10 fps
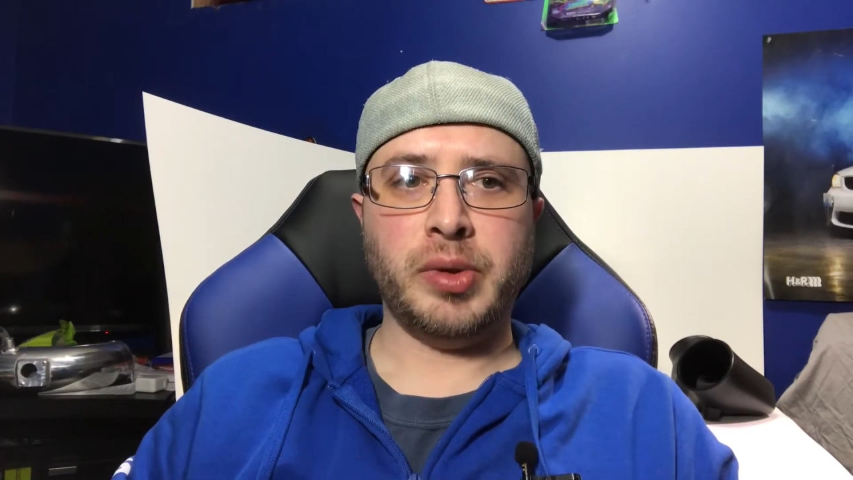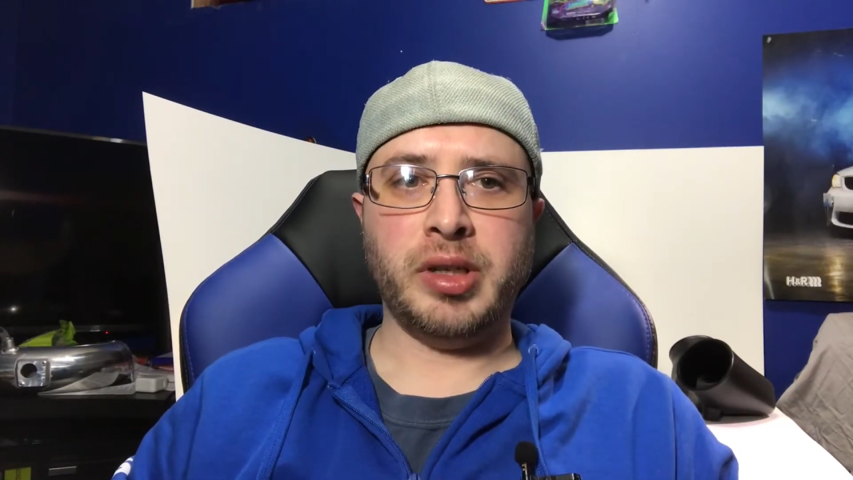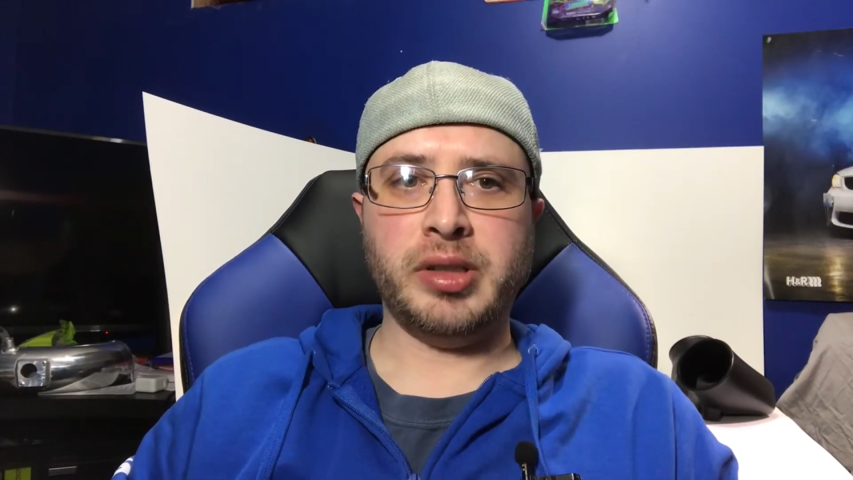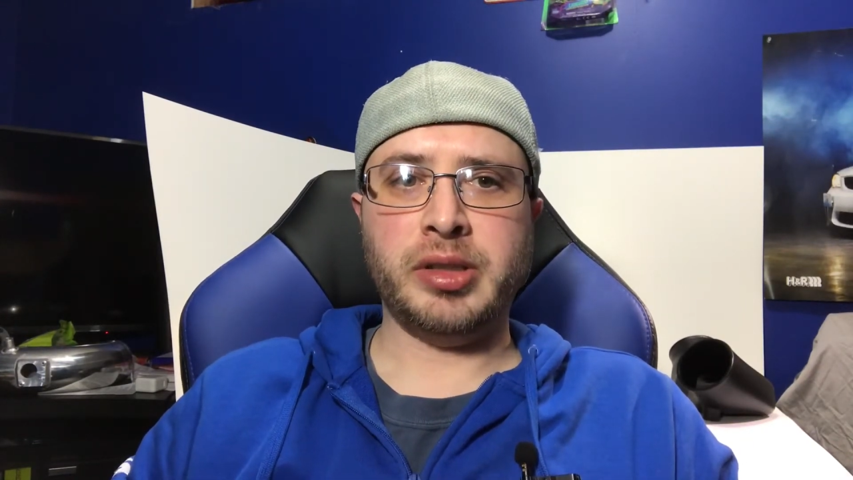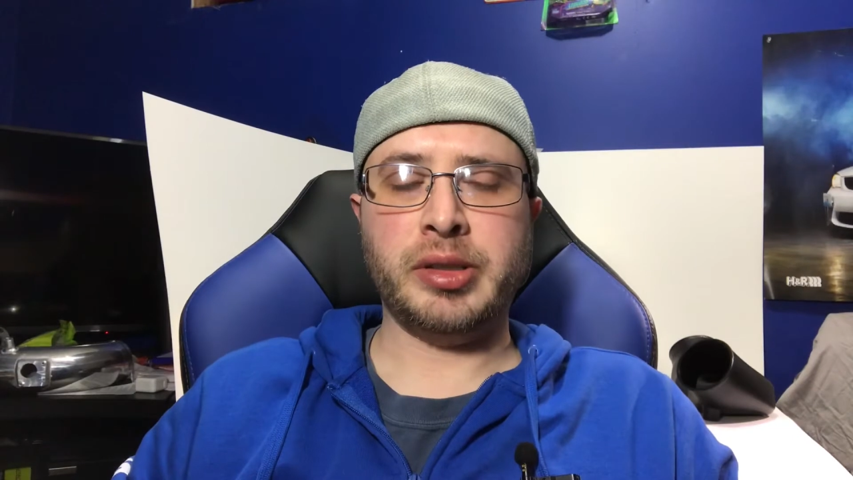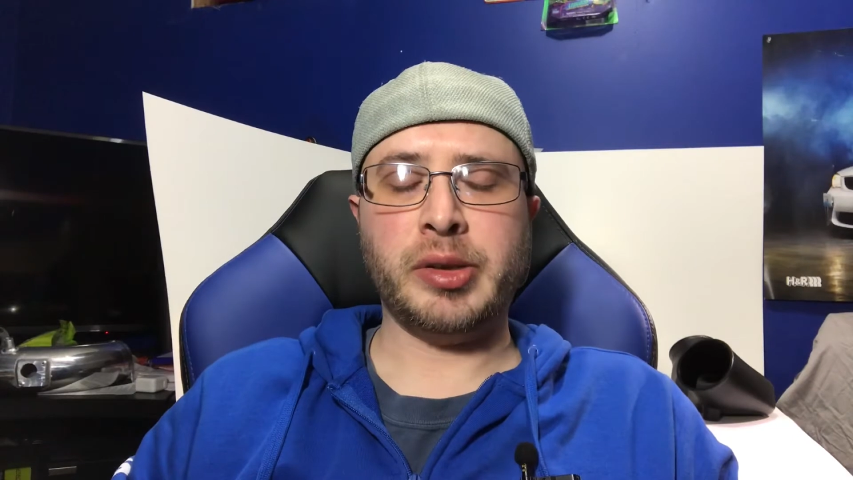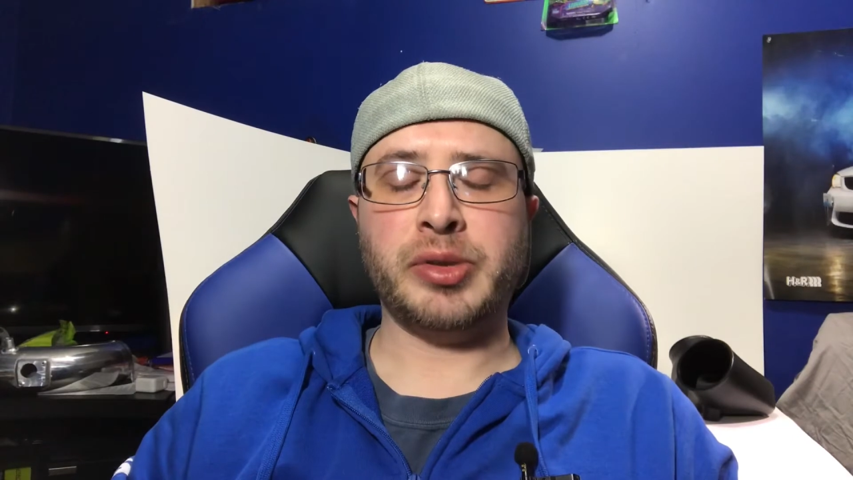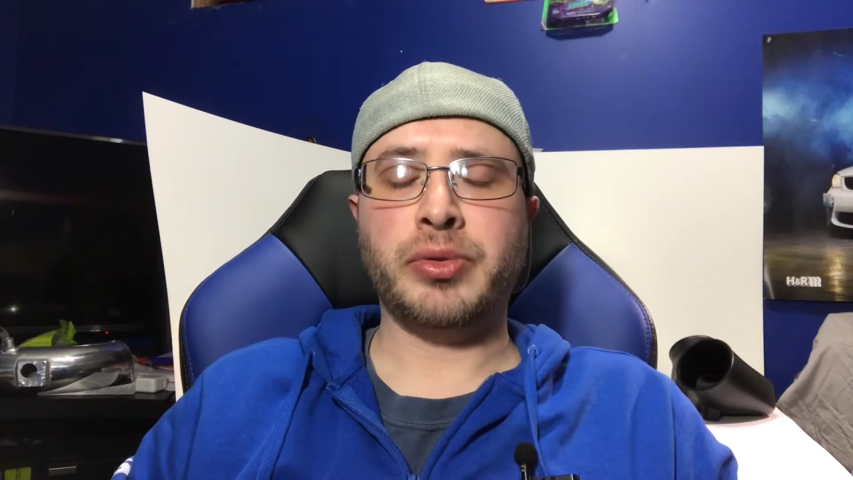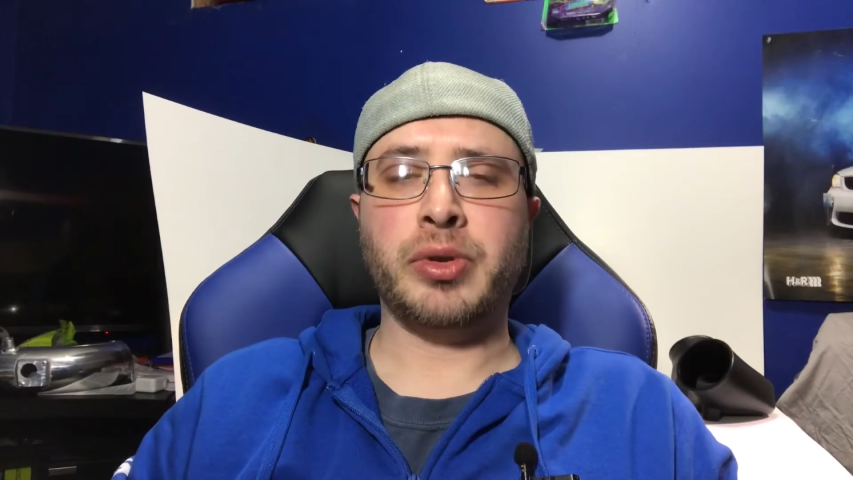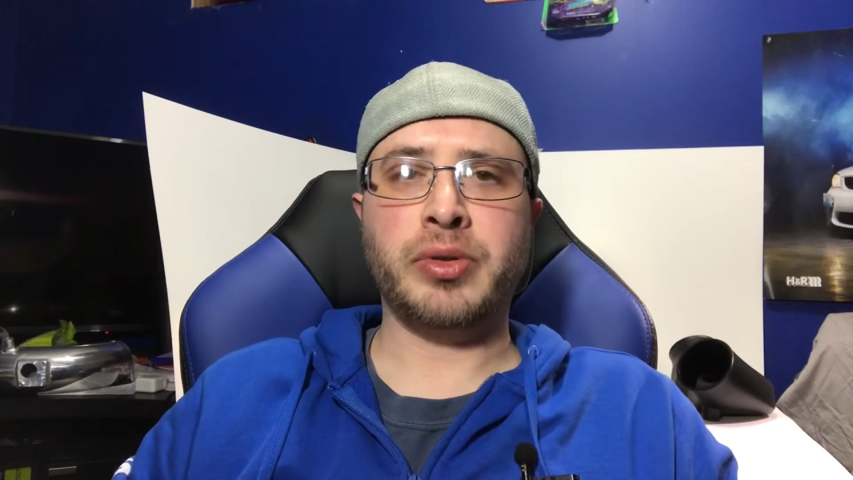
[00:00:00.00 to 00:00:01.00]
since I was
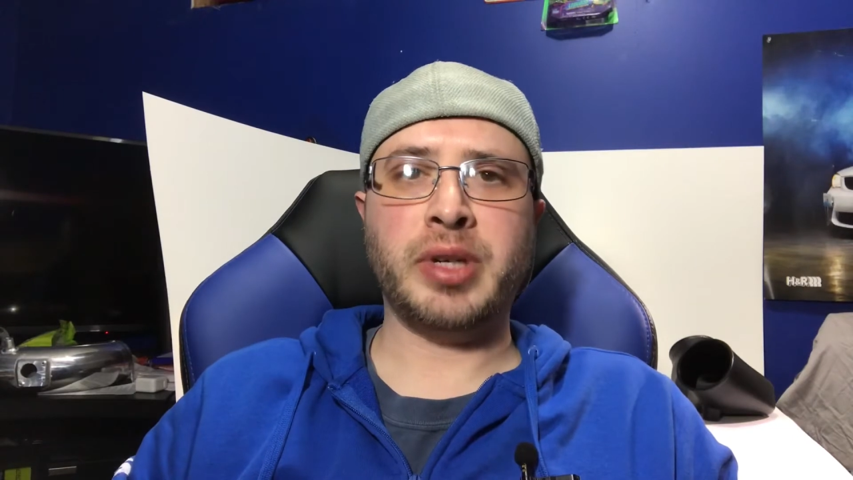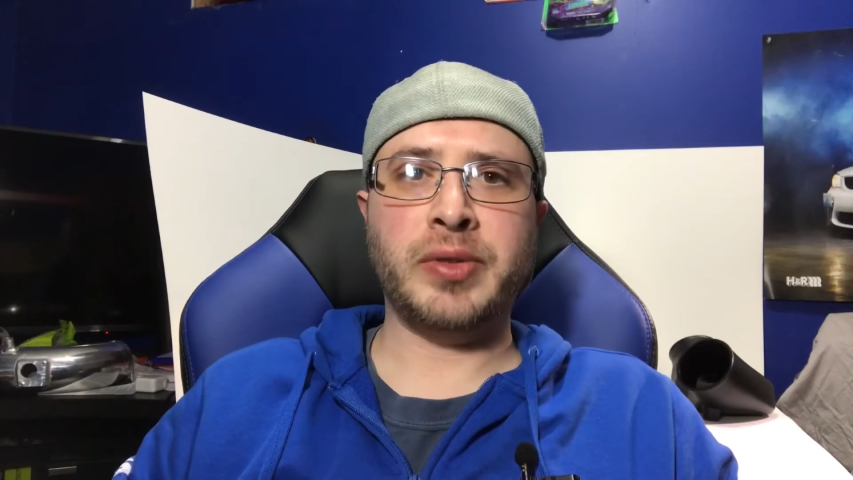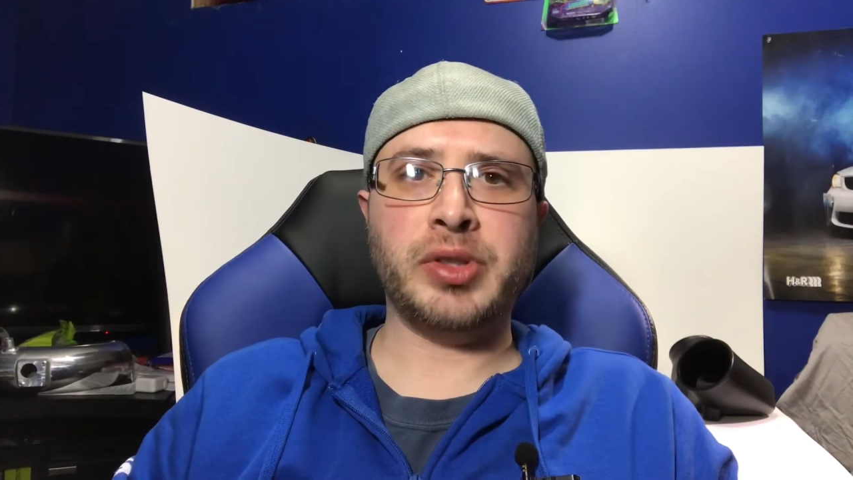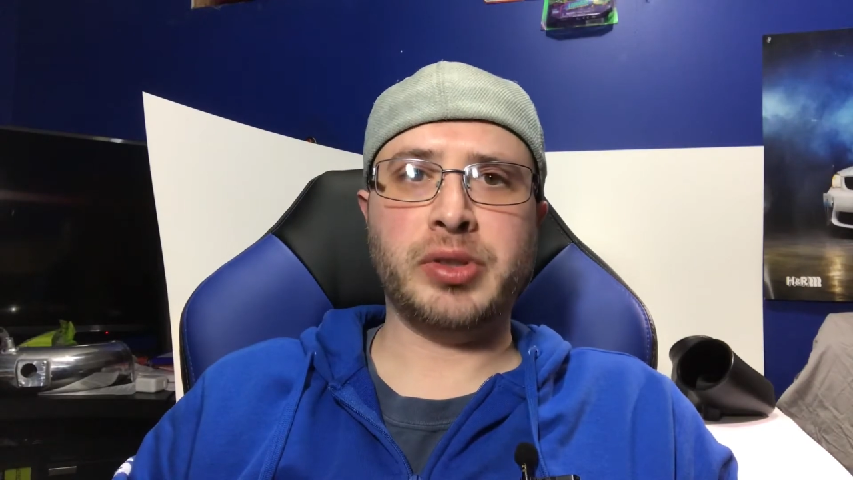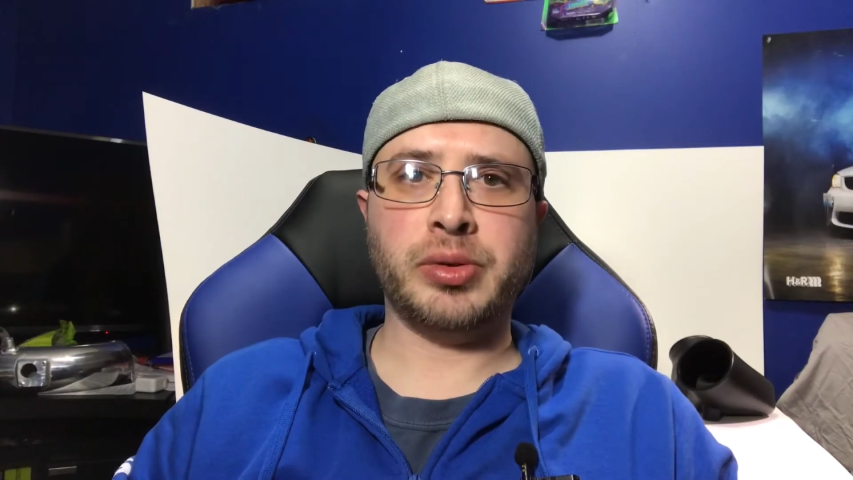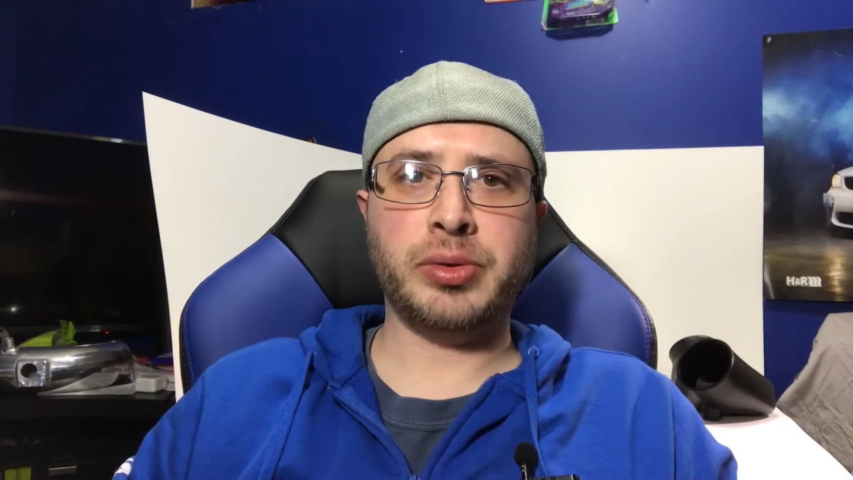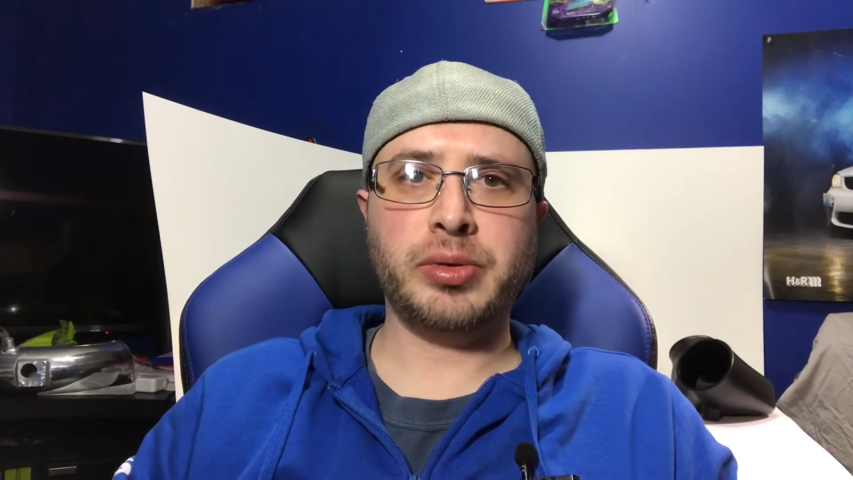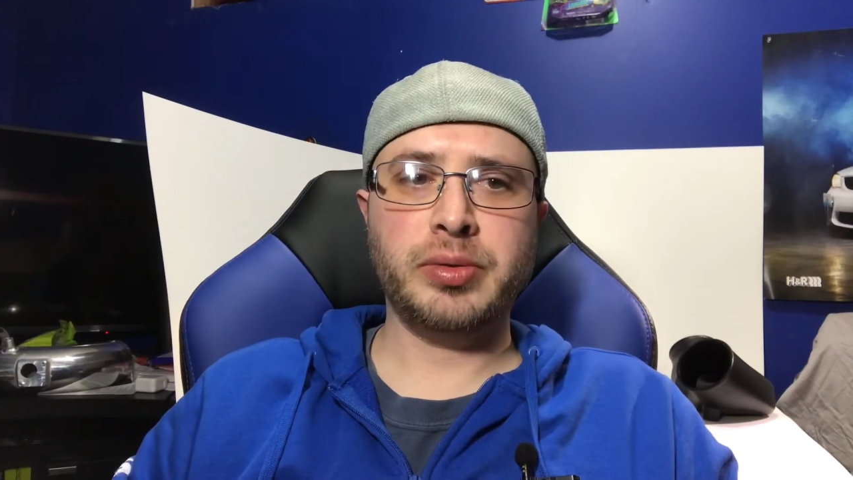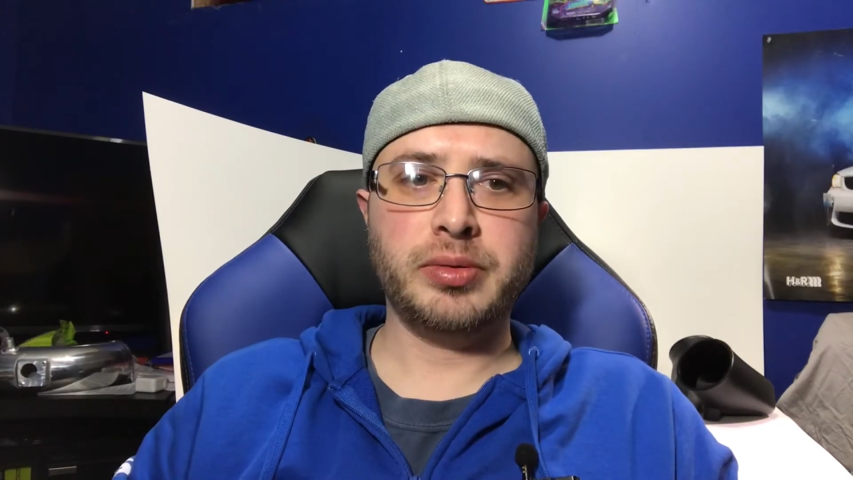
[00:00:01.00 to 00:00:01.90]
4 or 5 years old.